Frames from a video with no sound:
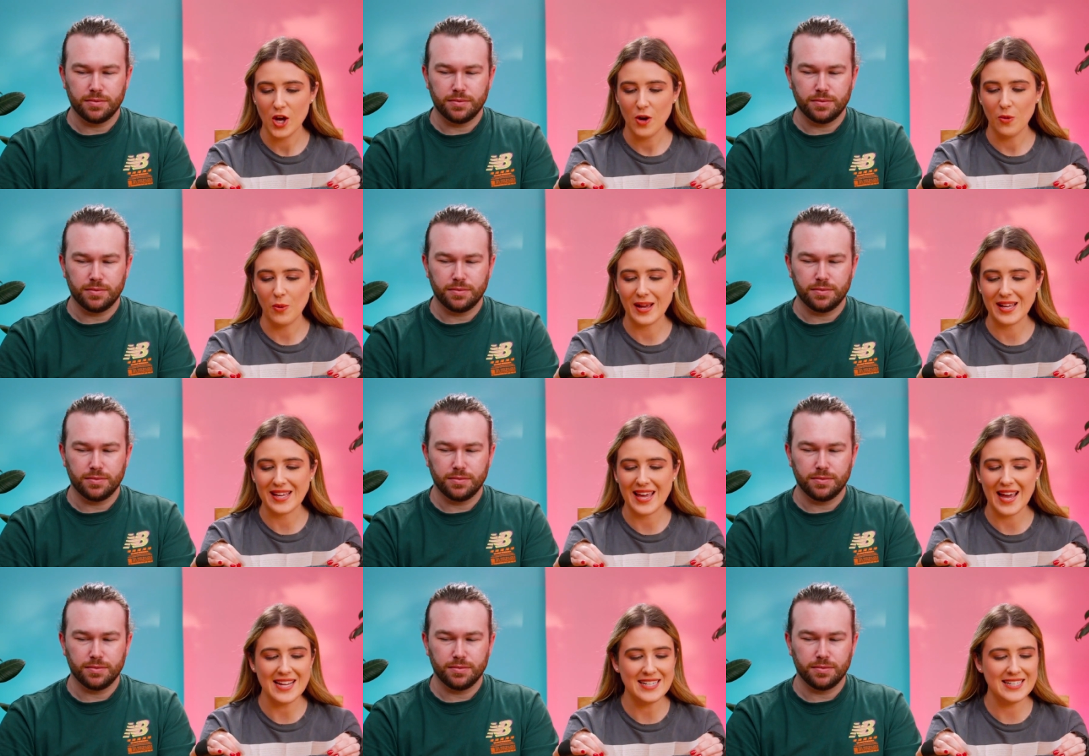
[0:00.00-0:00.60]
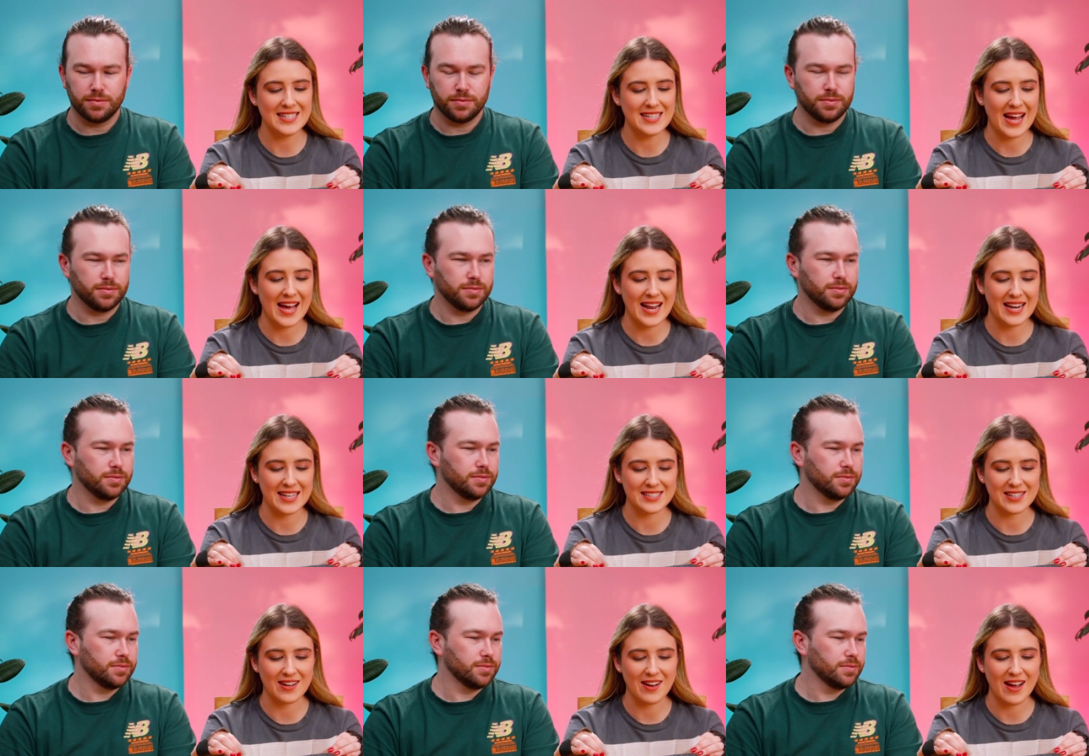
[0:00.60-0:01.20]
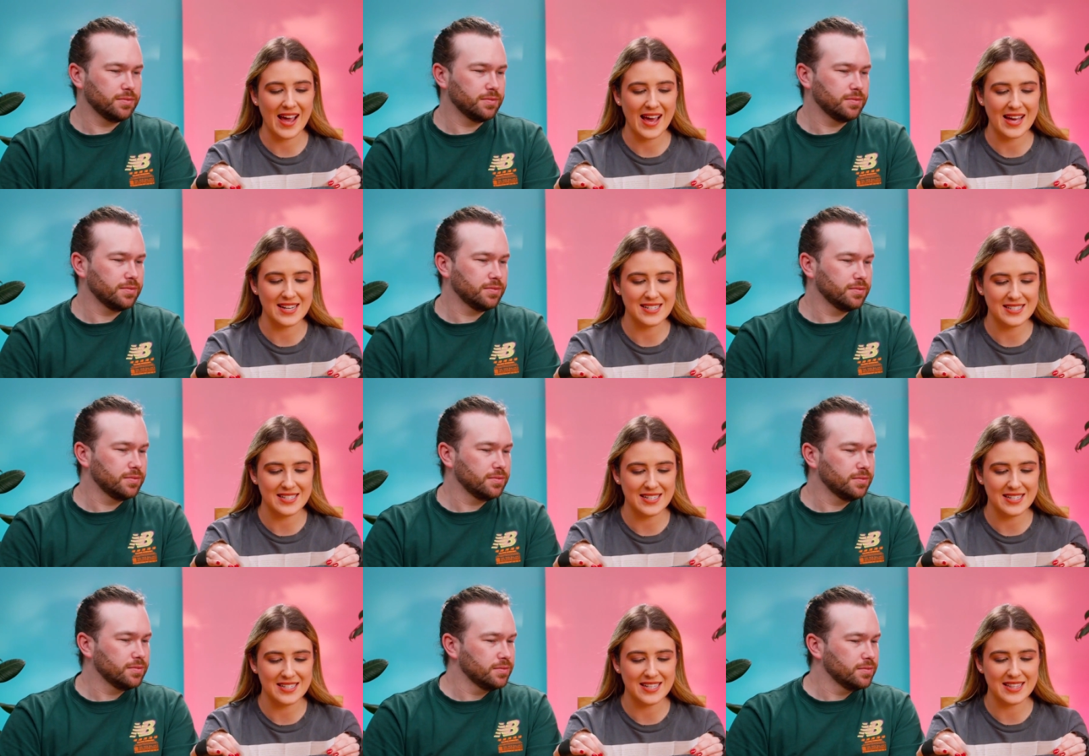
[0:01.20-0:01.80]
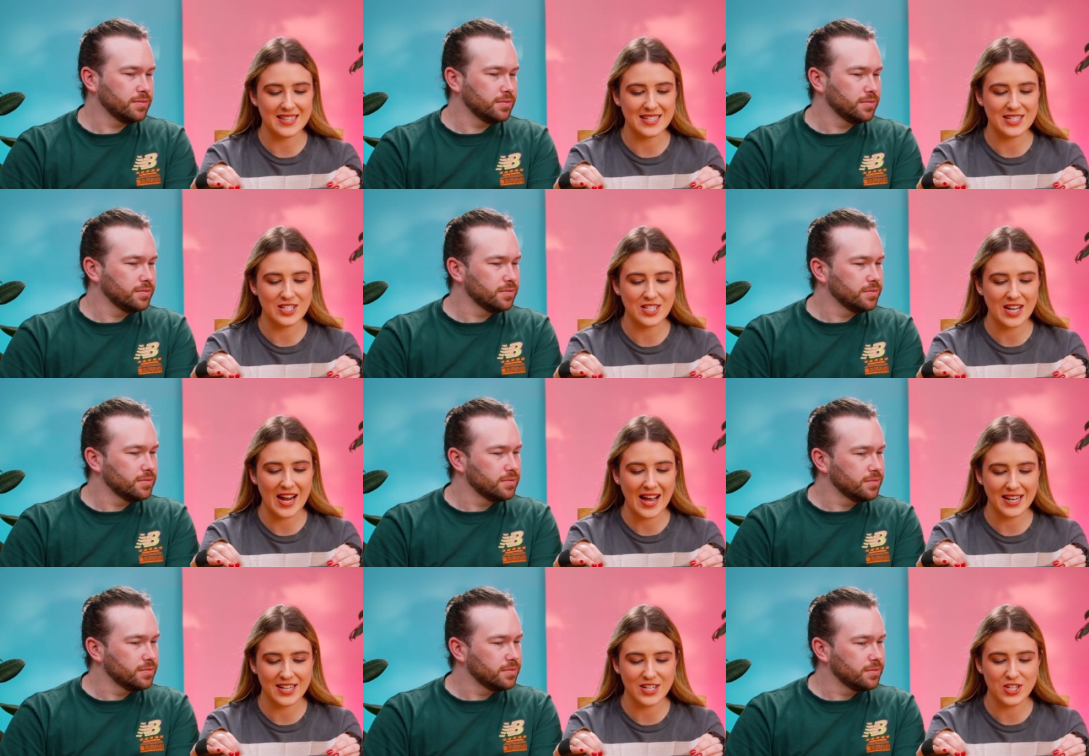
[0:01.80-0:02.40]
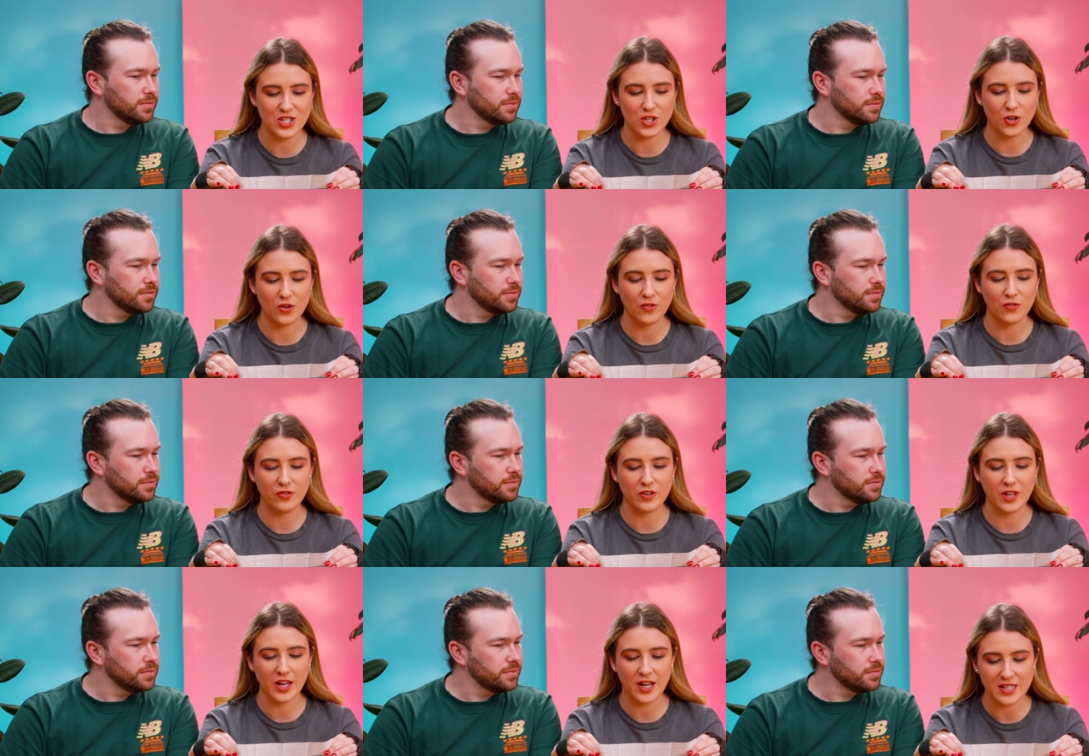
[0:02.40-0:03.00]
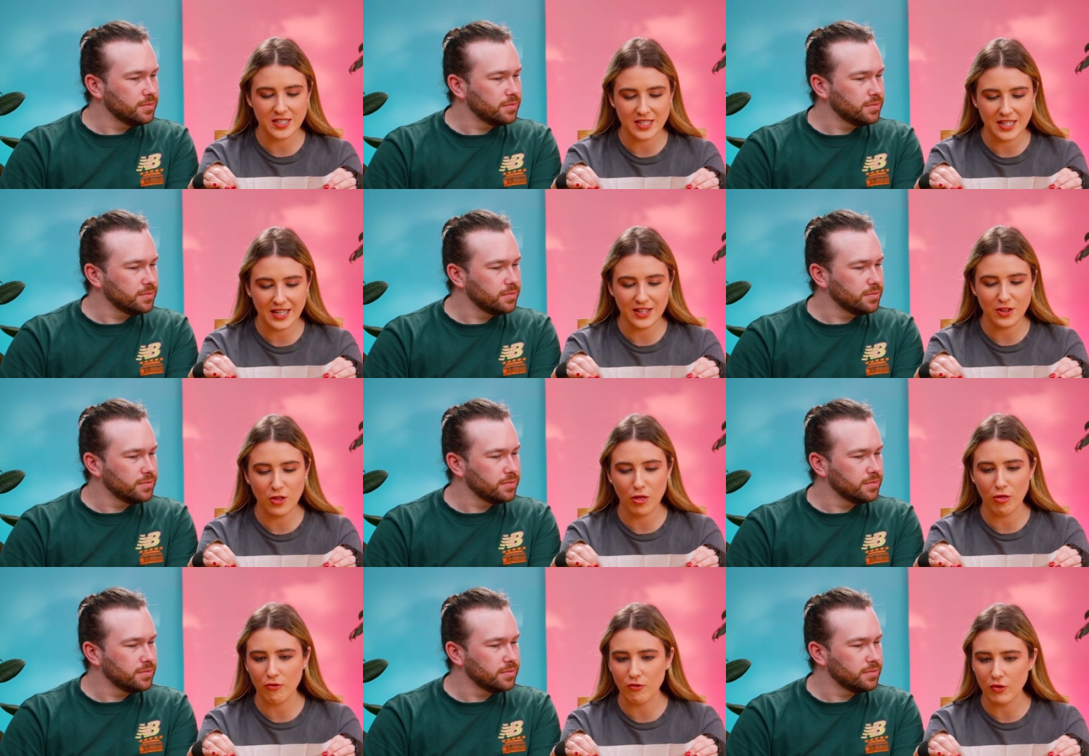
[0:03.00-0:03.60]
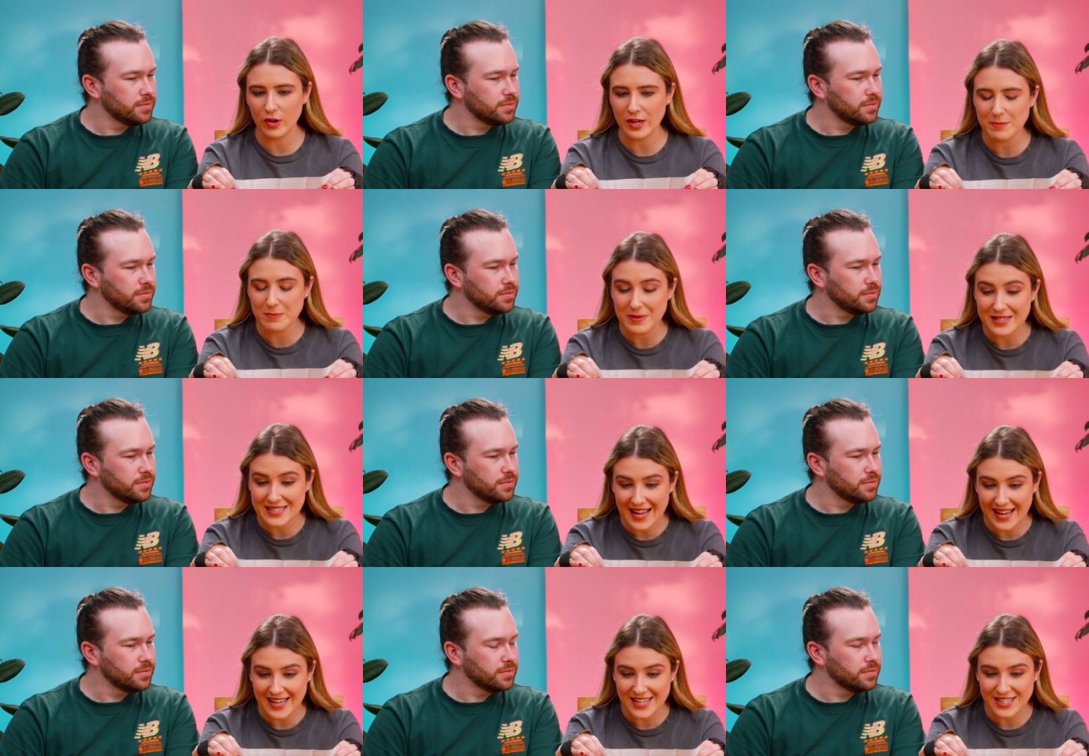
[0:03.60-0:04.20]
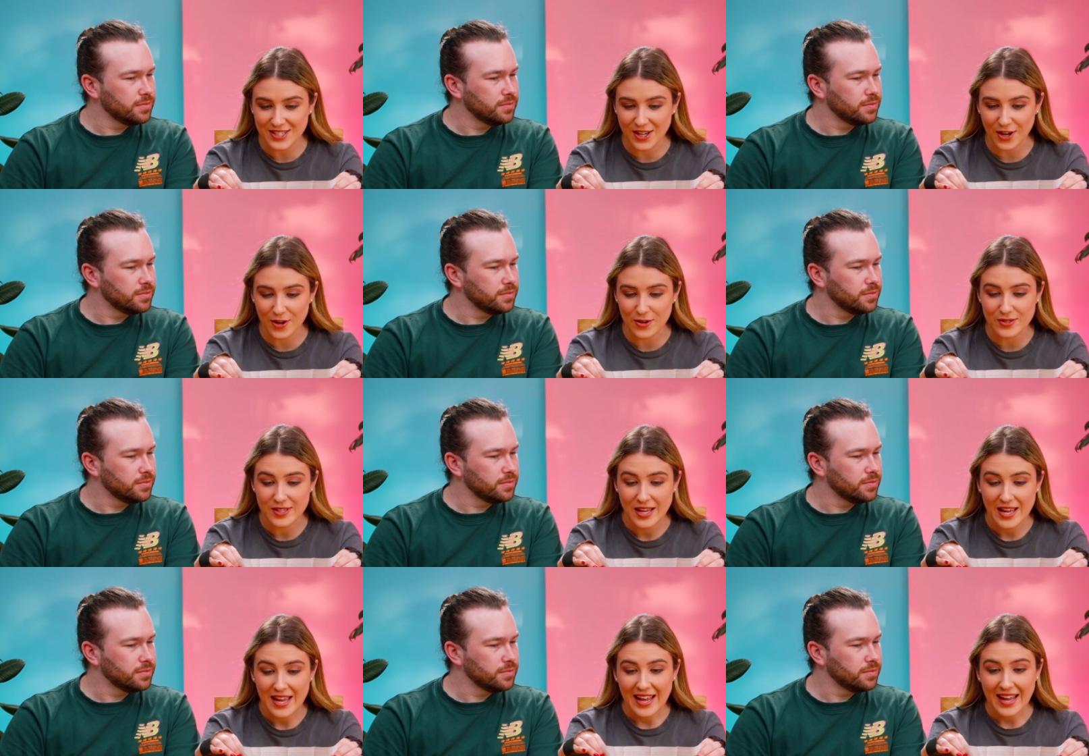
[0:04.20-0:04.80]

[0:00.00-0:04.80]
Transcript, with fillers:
Speaker 1: where Kate and Alex are handed the challenge of cutting three potatoes